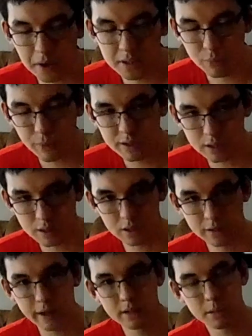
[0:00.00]
is a reason to
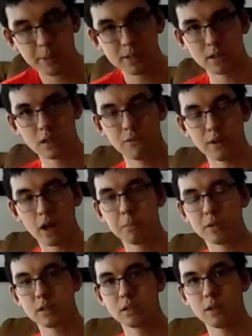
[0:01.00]
change the position of an
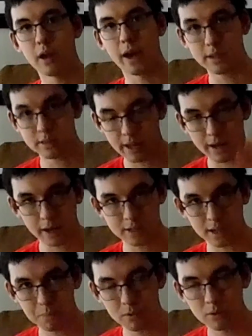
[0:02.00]
object as that
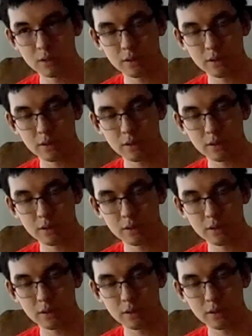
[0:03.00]
example.